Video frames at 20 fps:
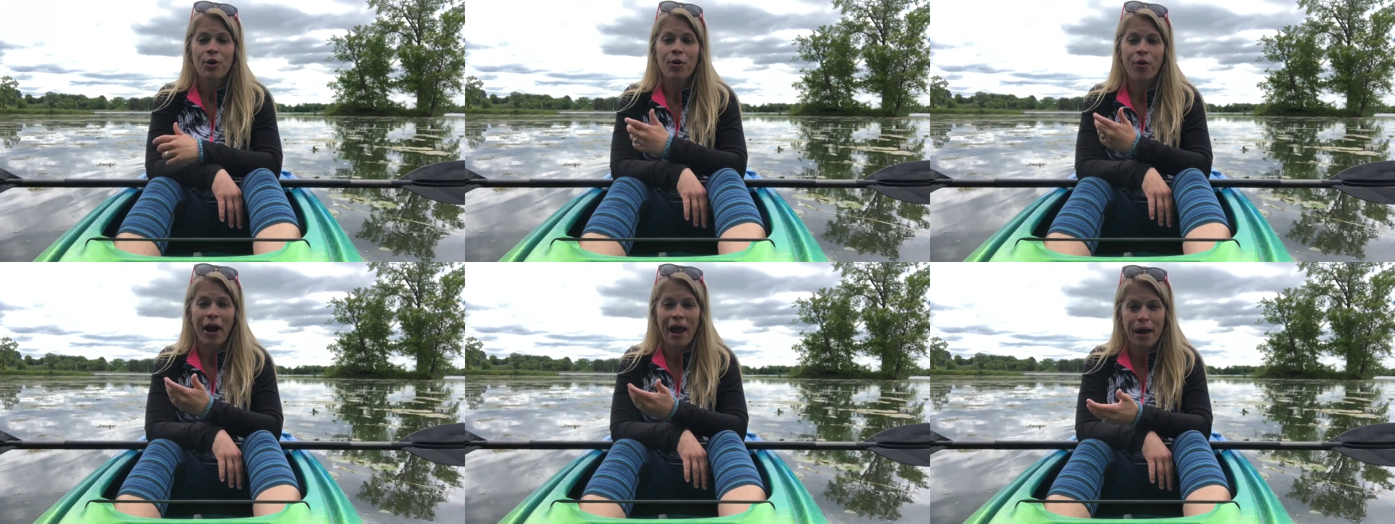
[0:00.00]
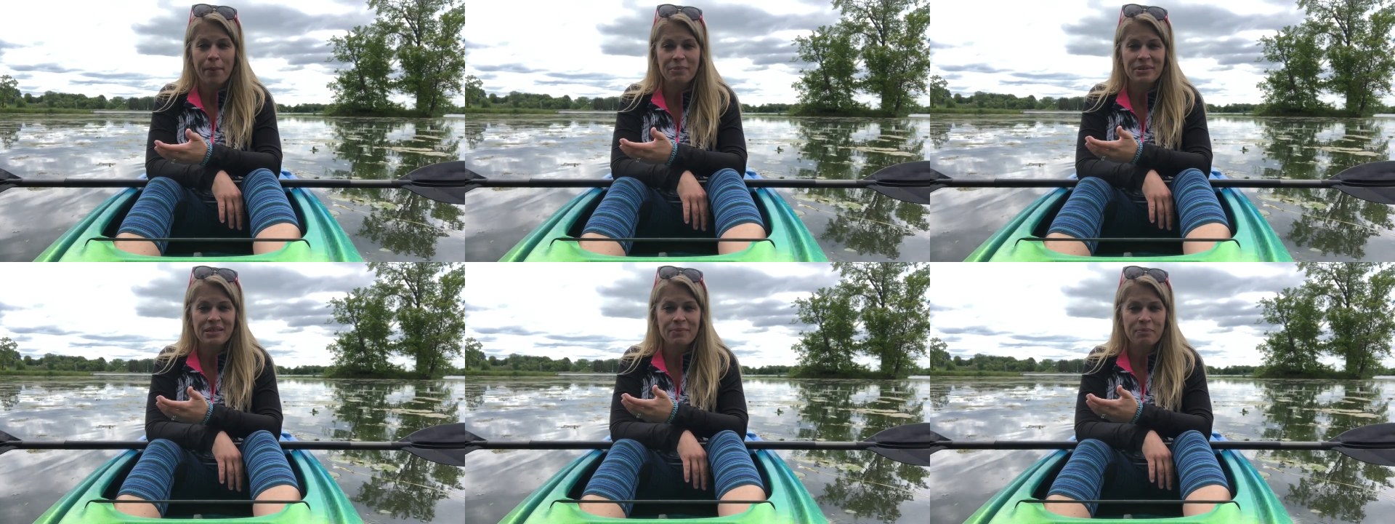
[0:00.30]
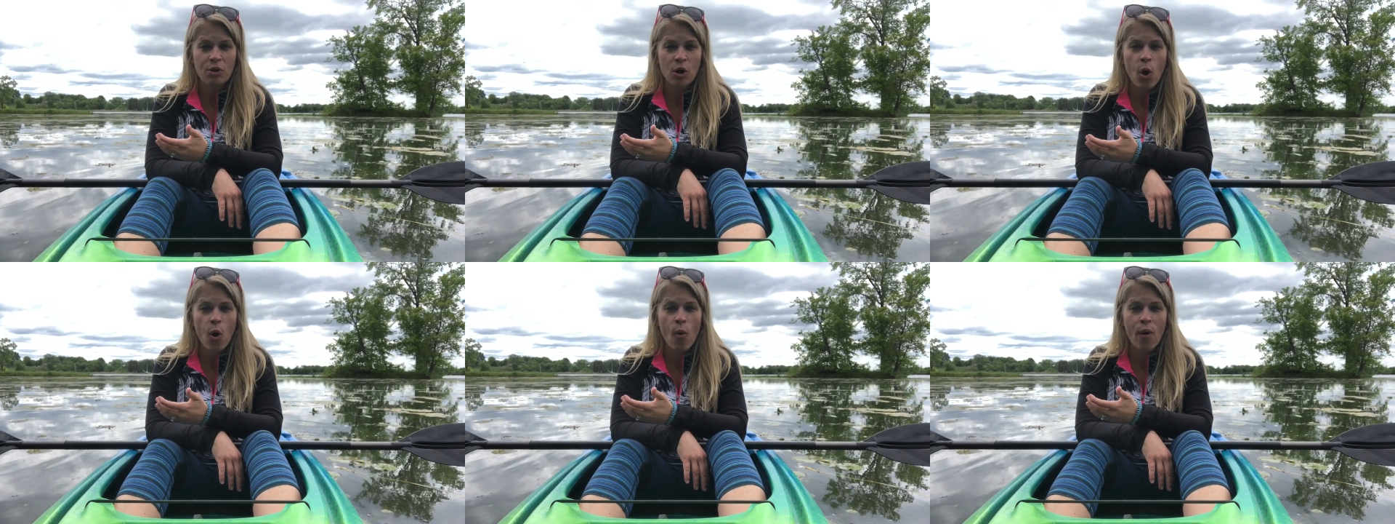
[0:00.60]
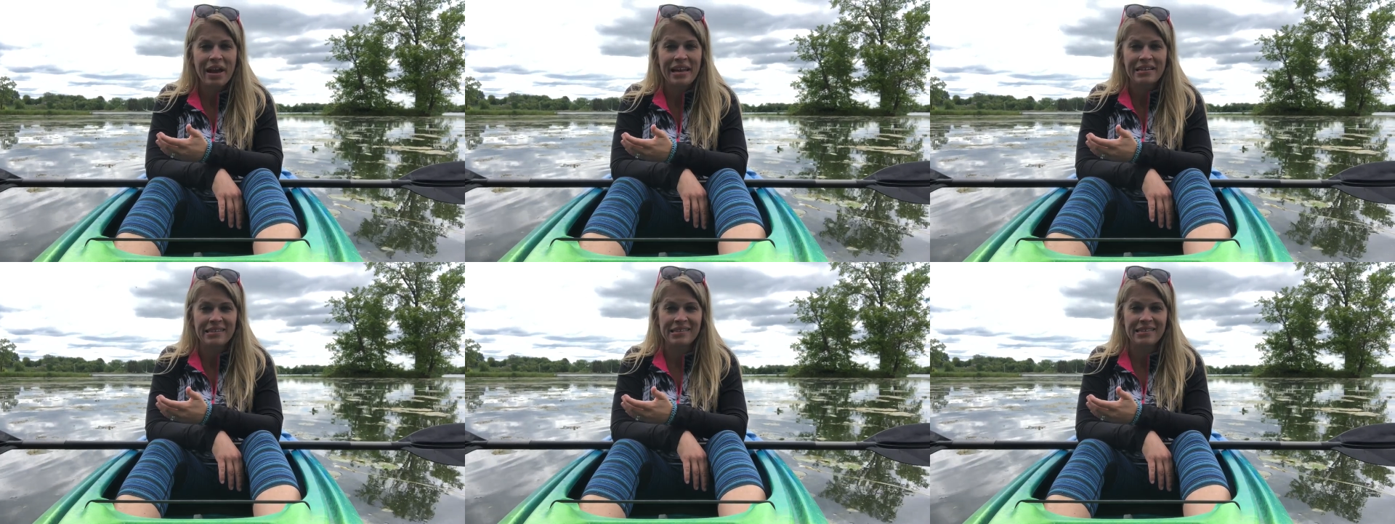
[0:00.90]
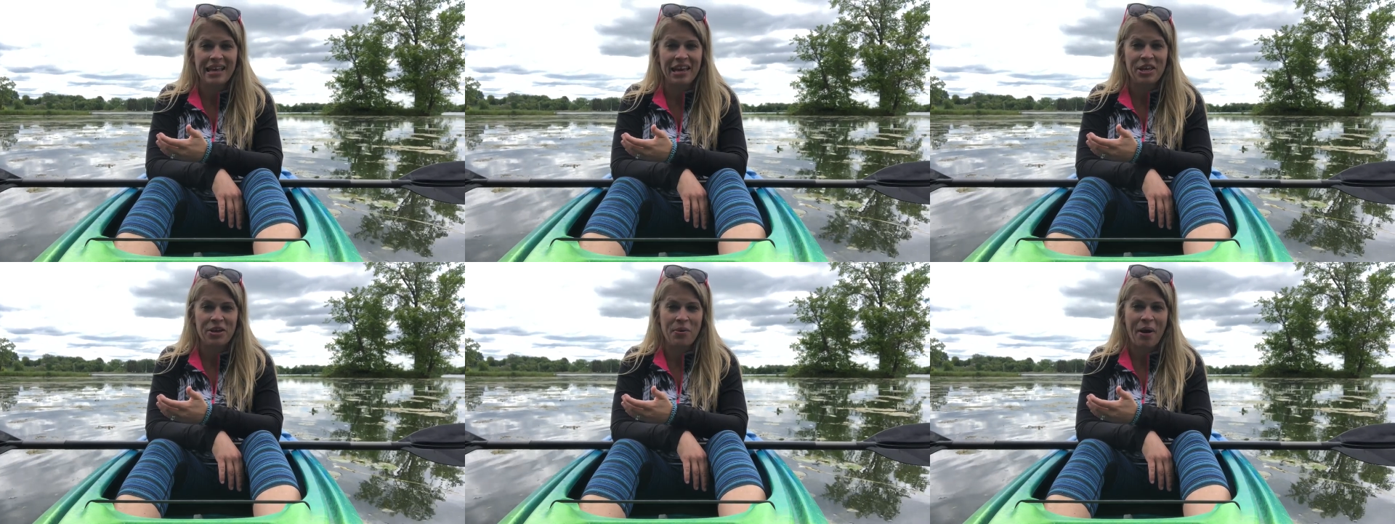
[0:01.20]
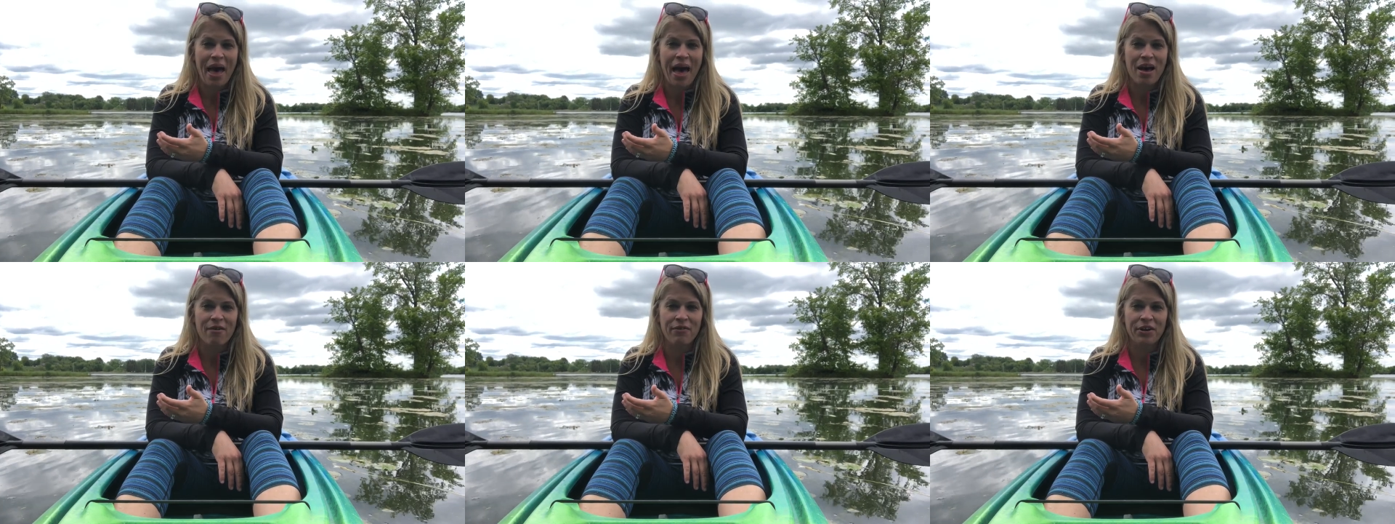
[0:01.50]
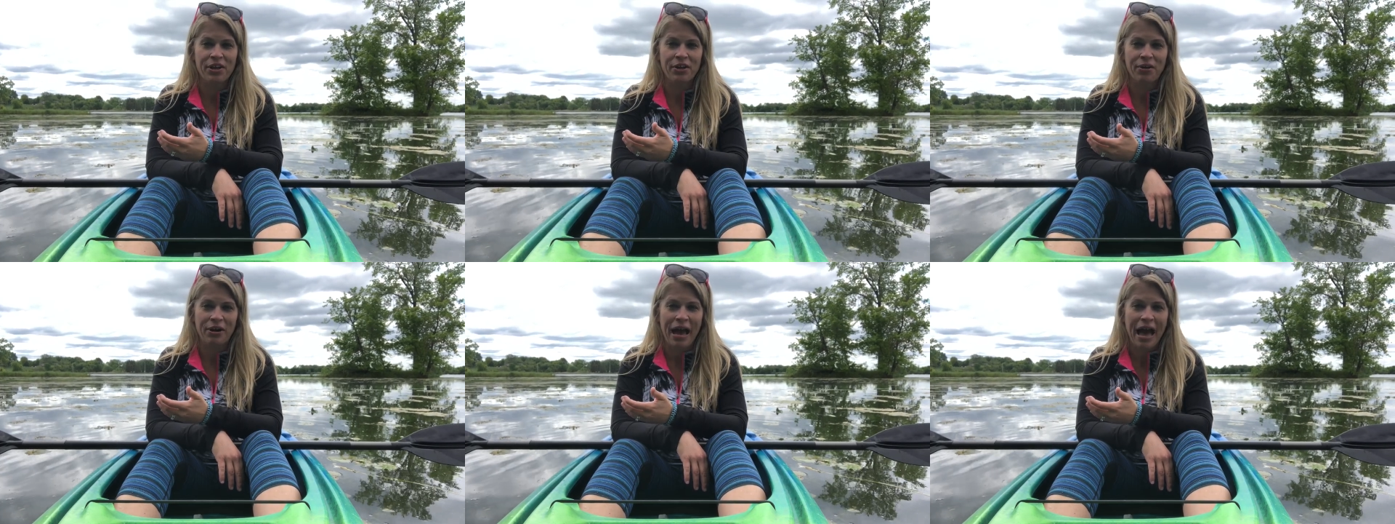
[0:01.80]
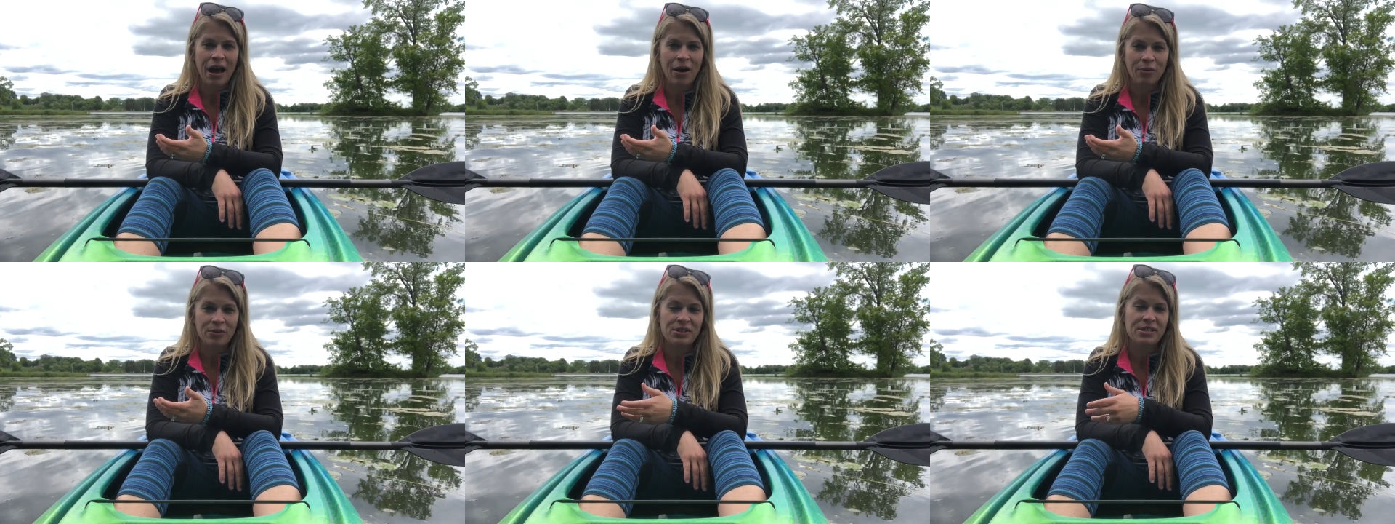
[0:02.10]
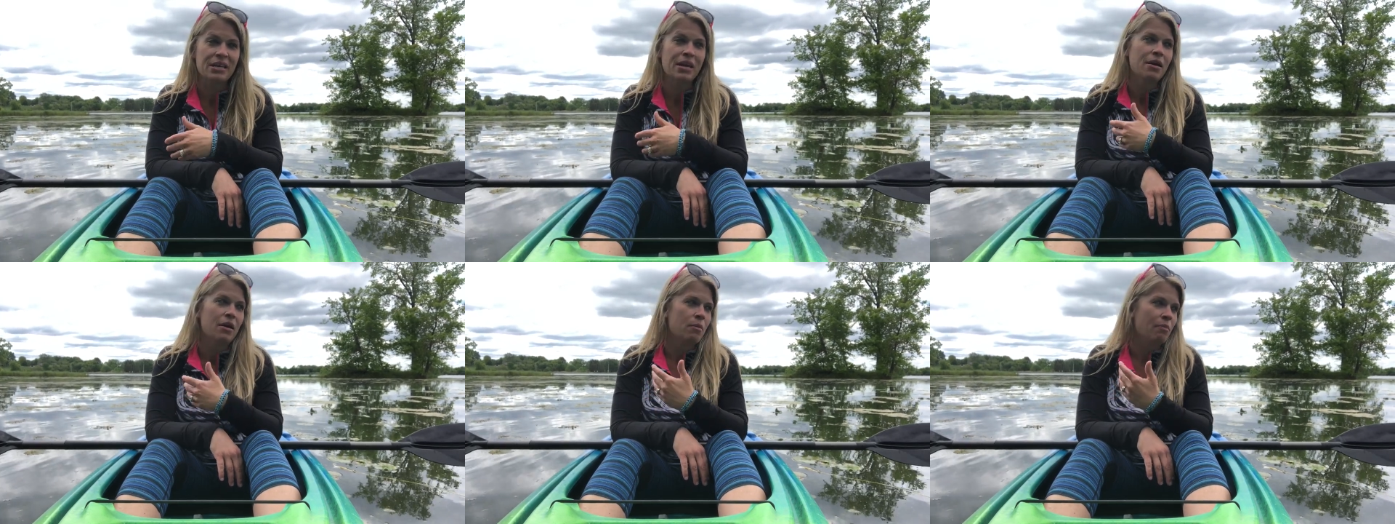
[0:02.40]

Grab some coins that you have at your house,